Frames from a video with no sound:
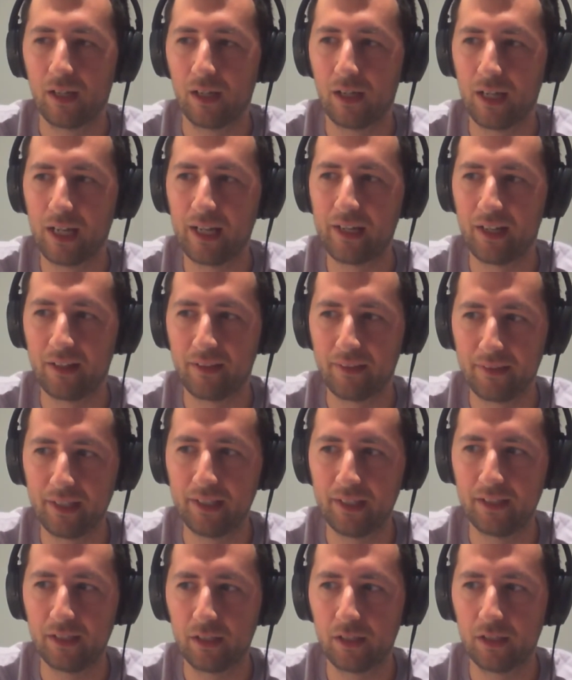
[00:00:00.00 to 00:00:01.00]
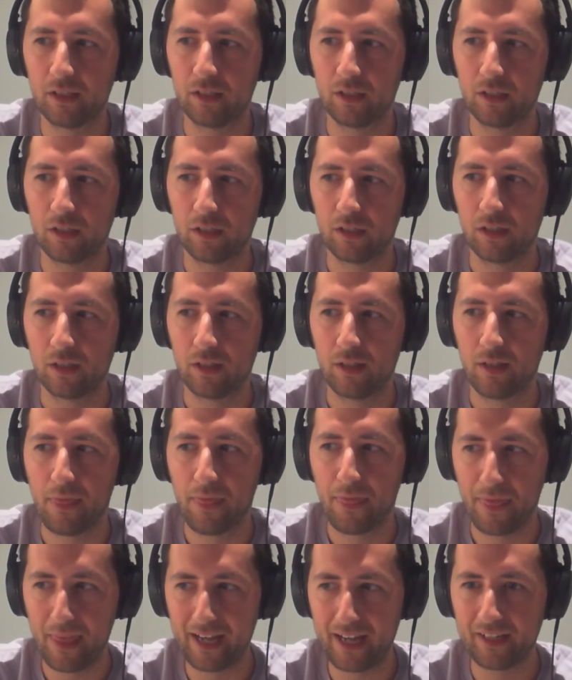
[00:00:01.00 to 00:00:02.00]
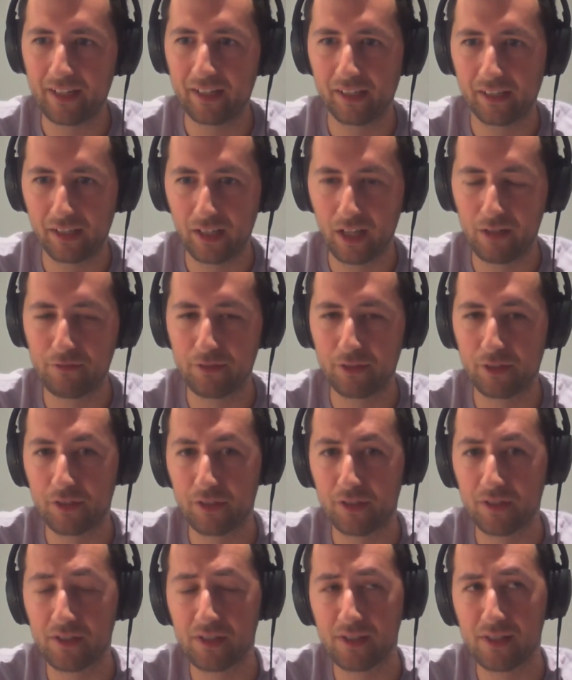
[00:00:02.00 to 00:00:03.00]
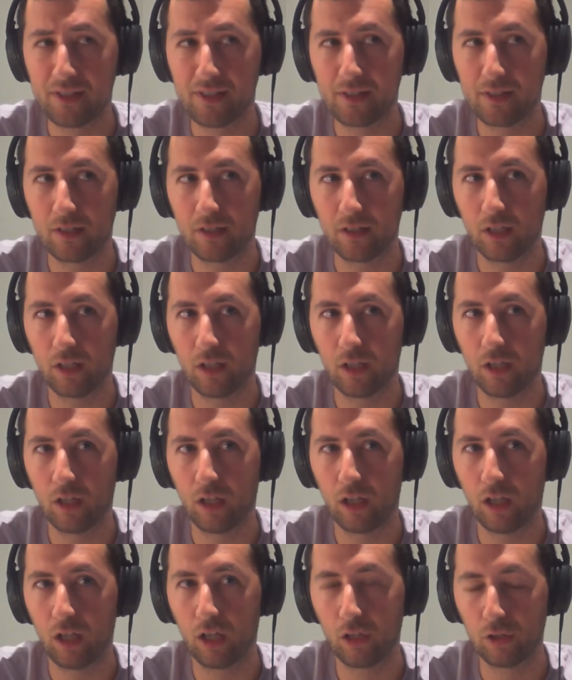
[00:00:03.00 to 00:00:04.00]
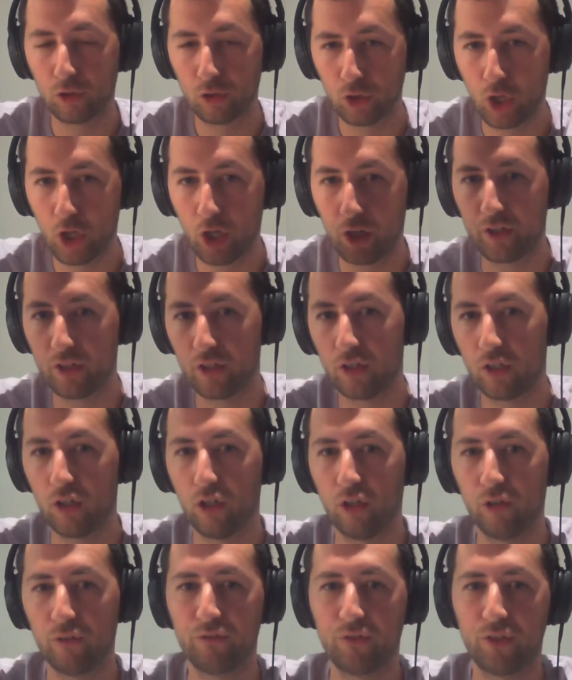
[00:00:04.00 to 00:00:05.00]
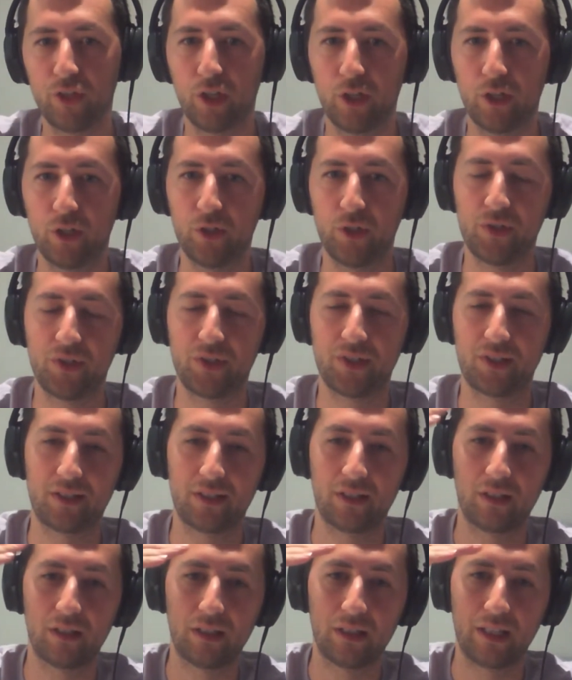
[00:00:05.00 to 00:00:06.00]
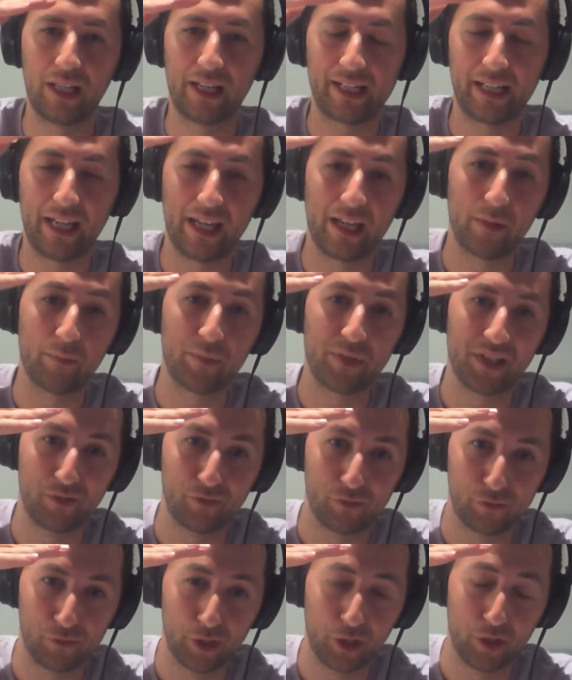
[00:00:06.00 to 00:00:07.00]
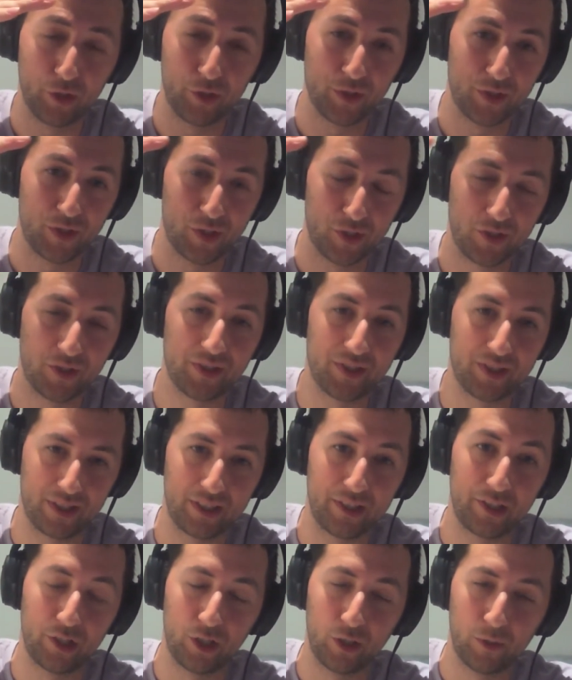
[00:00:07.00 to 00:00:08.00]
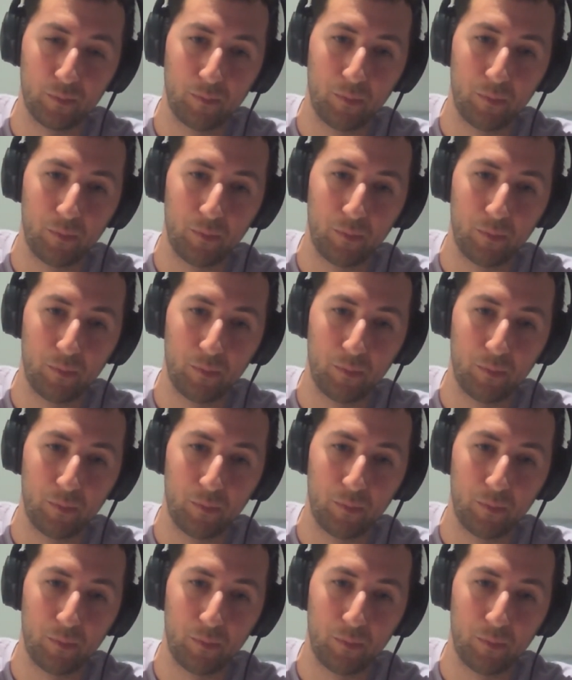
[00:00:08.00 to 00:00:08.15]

And I think that governs a lot of those like ebbs and flows, because, you know,